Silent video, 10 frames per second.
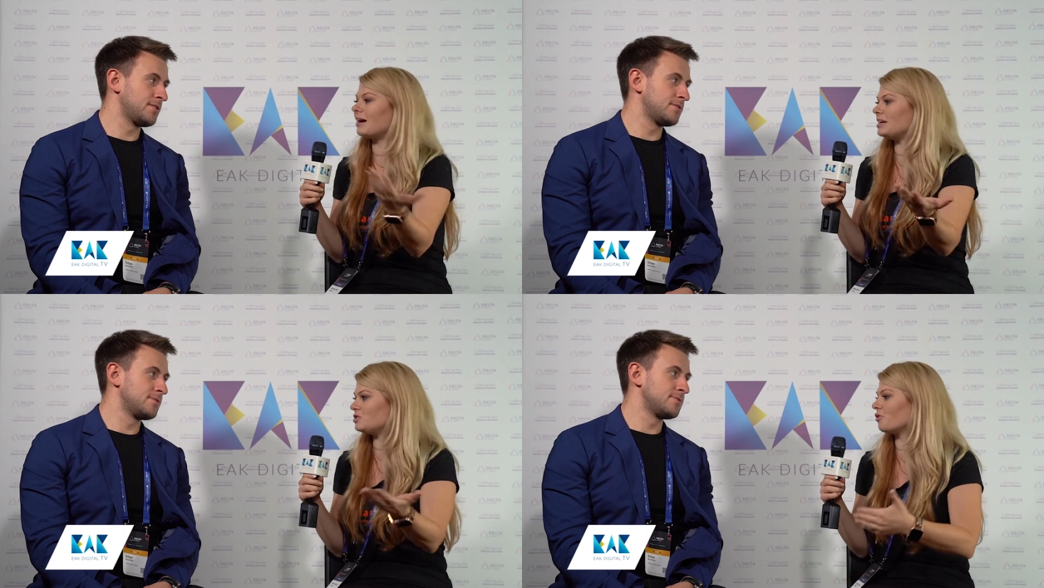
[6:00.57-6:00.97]

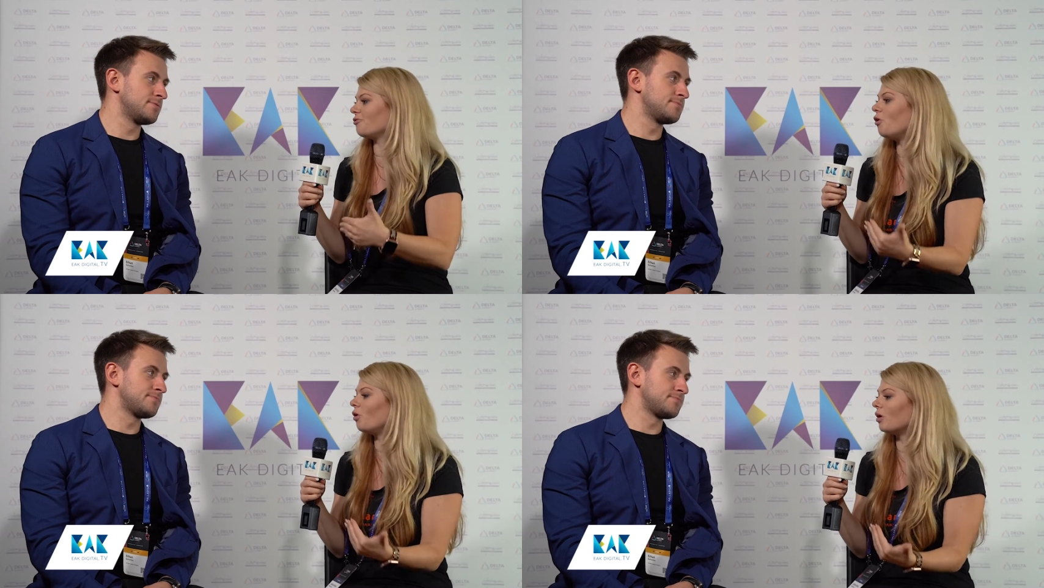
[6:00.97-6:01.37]
Speaker 1: rise or
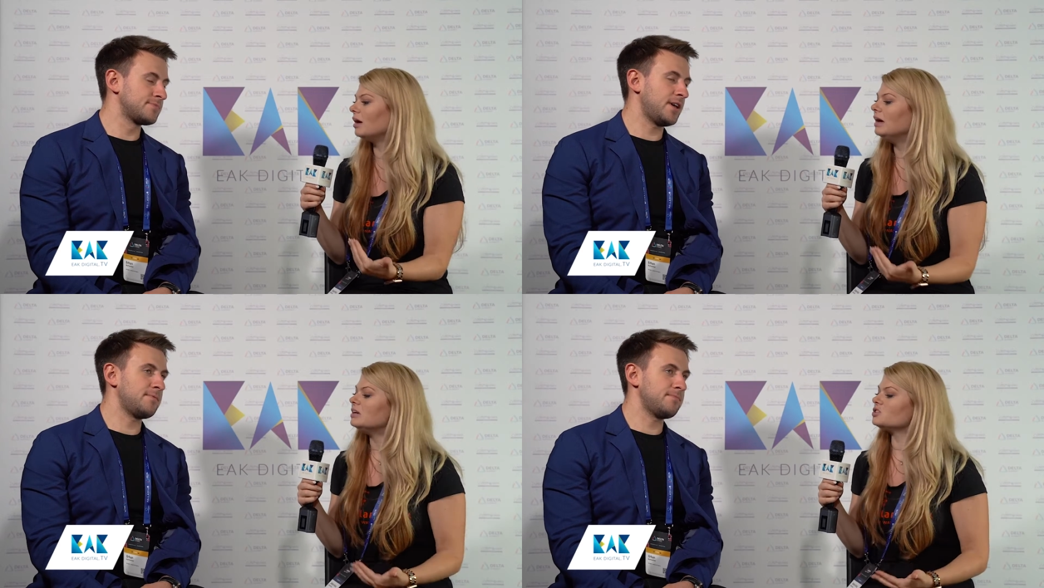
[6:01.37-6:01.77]
fall.
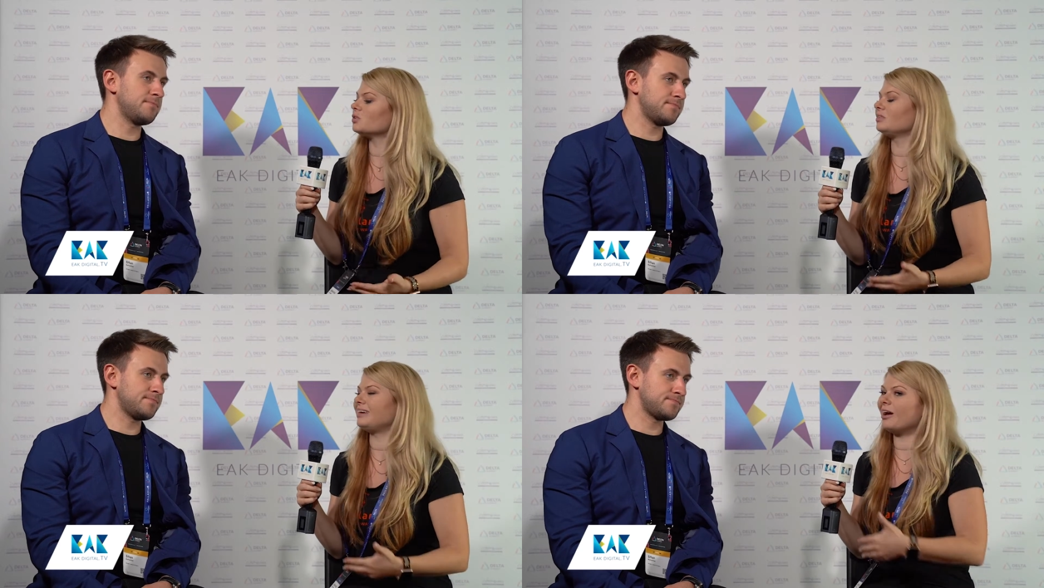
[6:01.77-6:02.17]

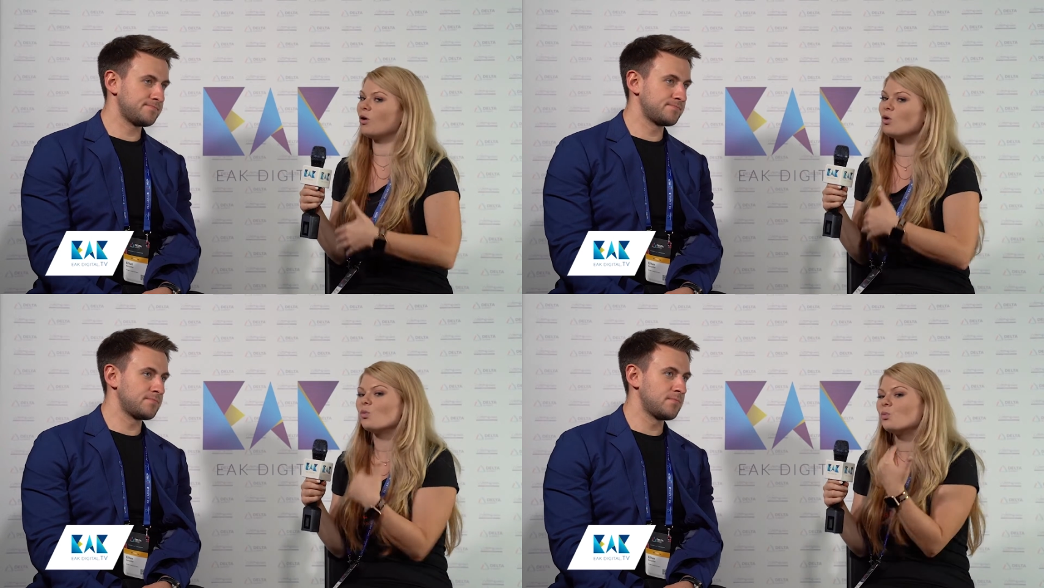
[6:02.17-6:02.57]
So they
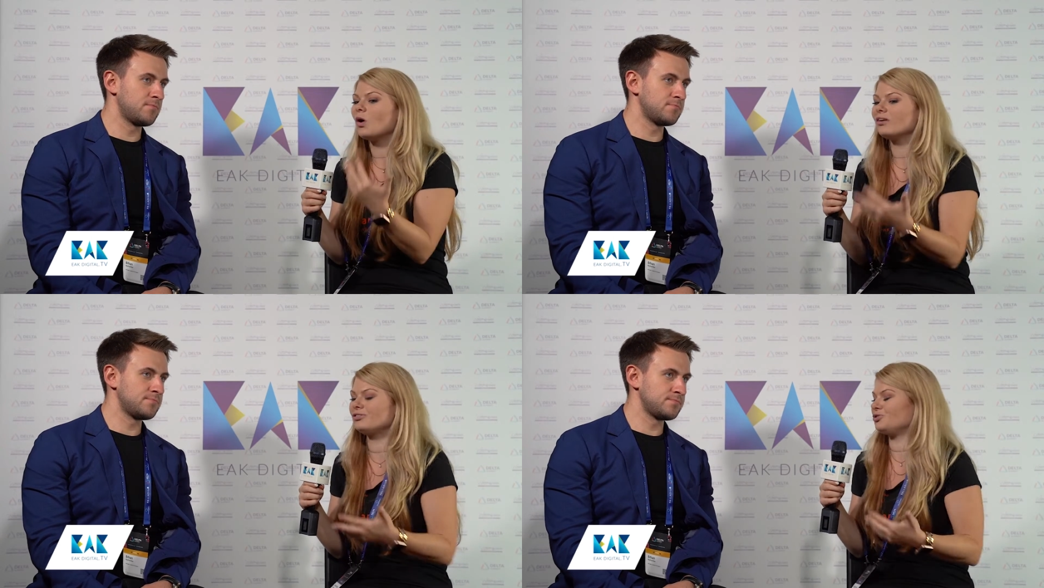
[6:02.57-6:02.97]
all
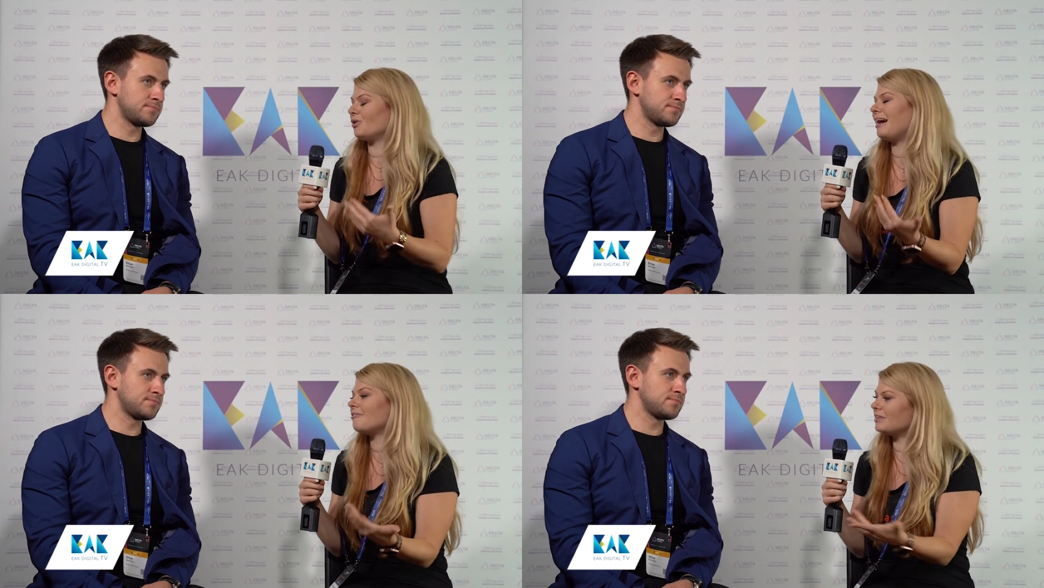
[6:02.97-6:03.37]
want to
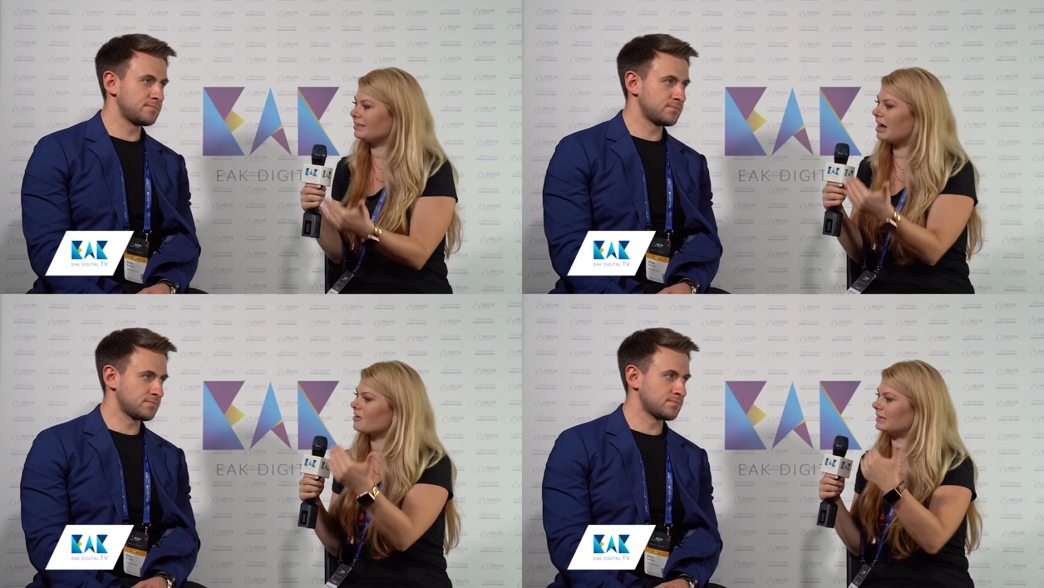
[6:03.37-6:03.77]
have it
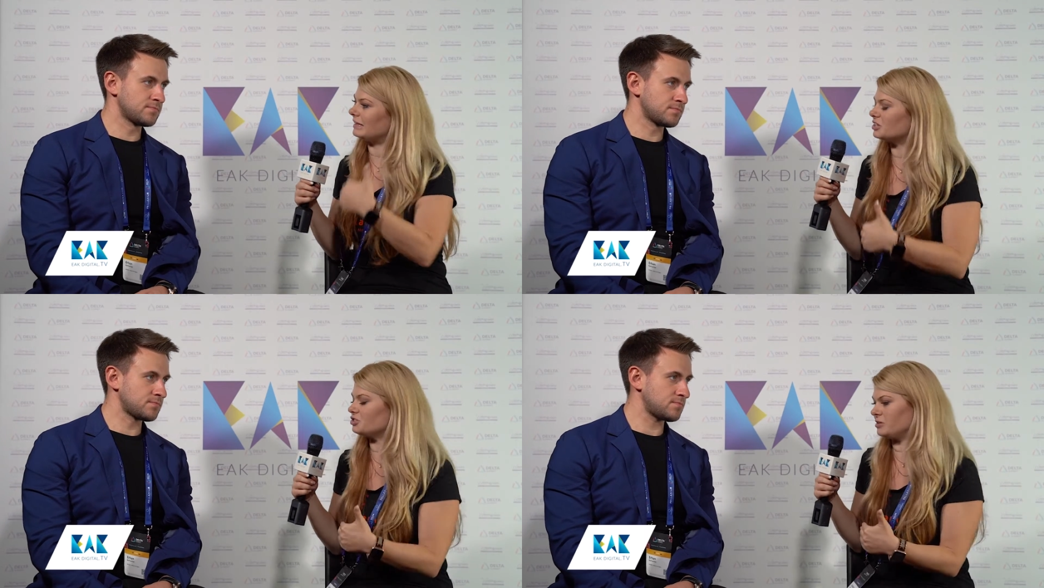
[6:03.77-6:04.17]
directly
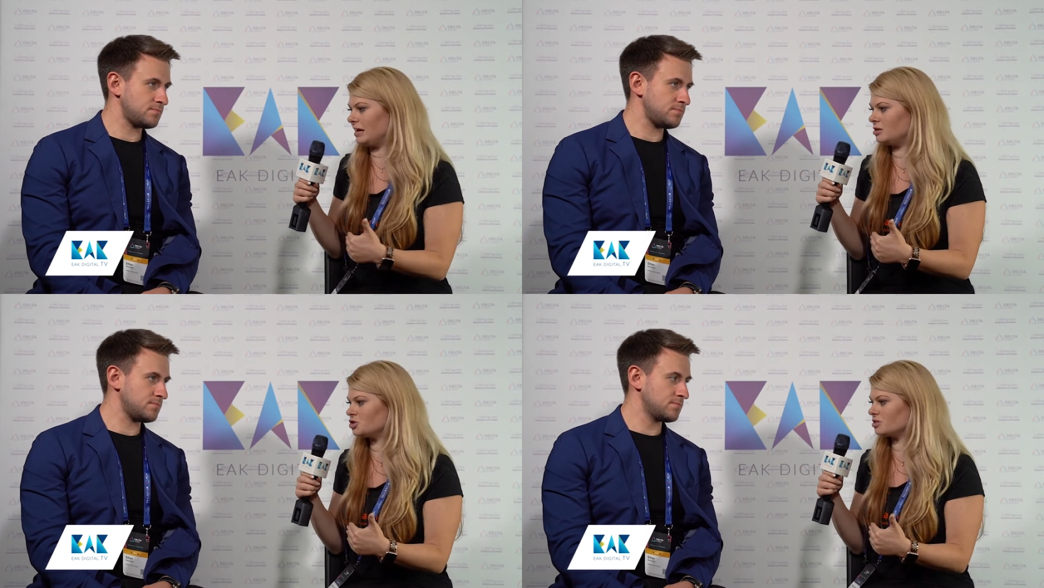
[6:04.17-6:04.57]

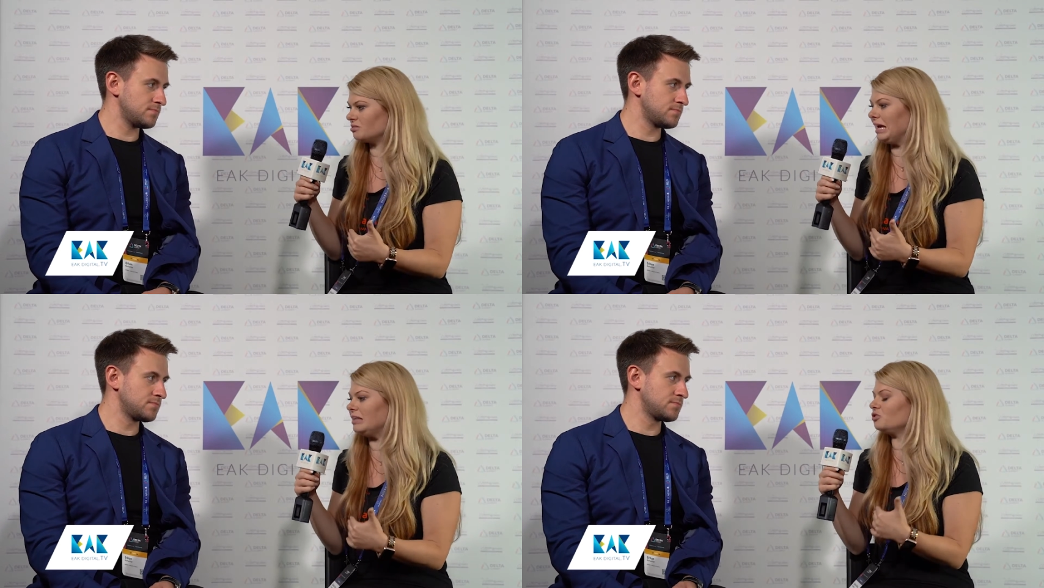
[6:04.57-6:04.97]
exchanged
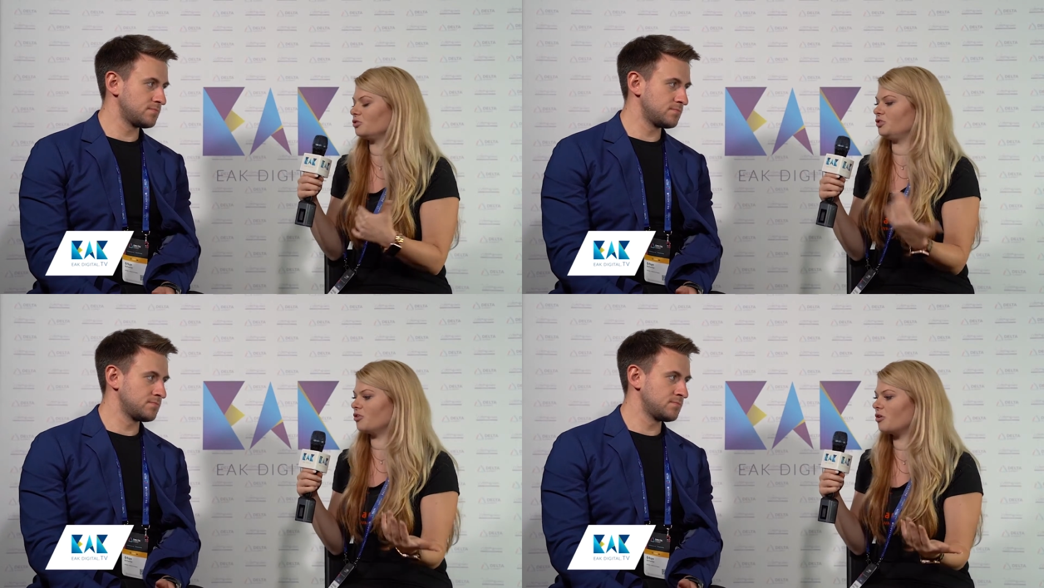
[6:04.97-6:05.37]
into
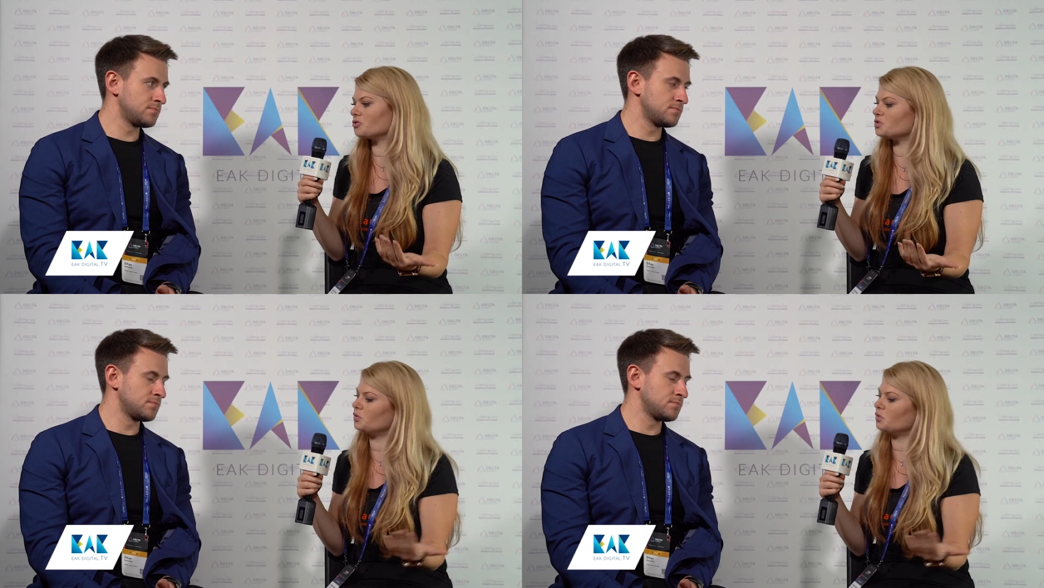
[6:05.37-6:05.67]
euro,